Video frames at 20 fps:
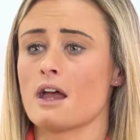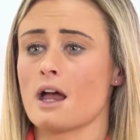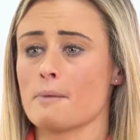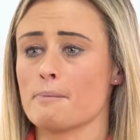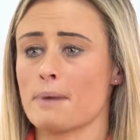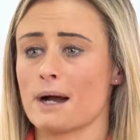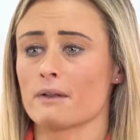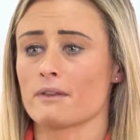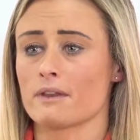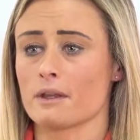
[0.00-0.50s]

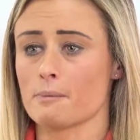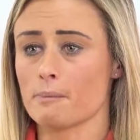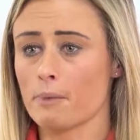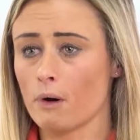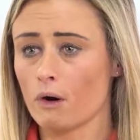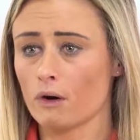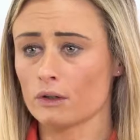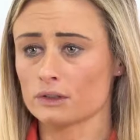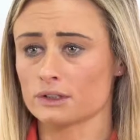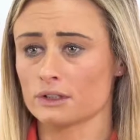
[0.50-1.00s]
about the
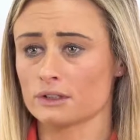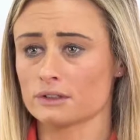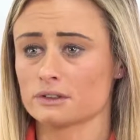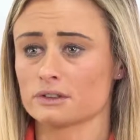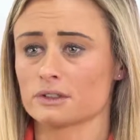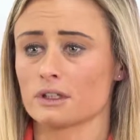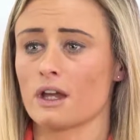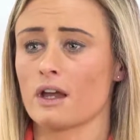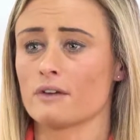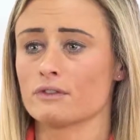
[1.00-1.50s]

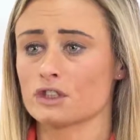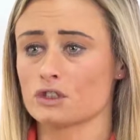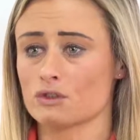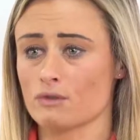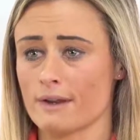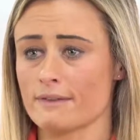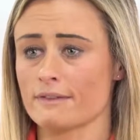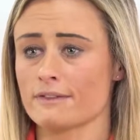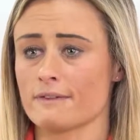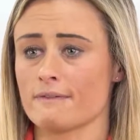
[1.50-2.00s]
importance of
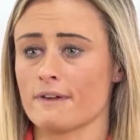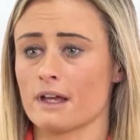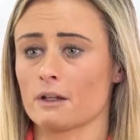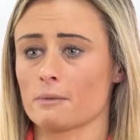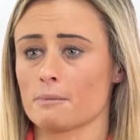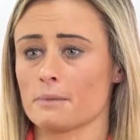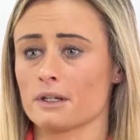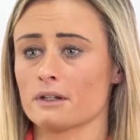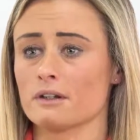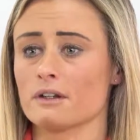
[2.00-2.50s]
strength
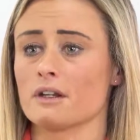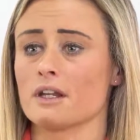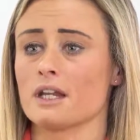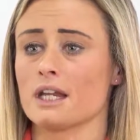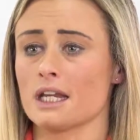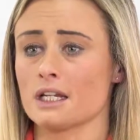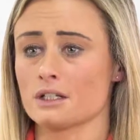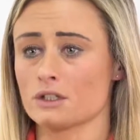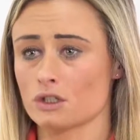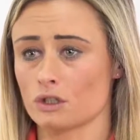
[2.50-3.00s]
development
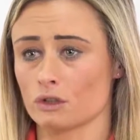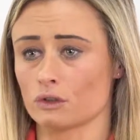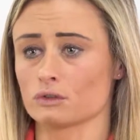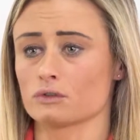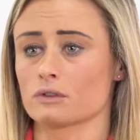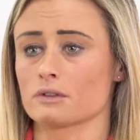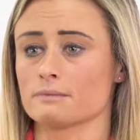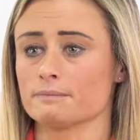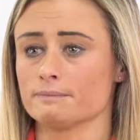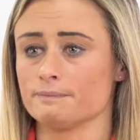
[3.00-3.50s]
in
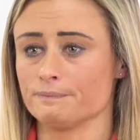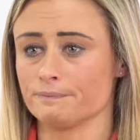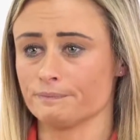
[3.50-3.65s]
children.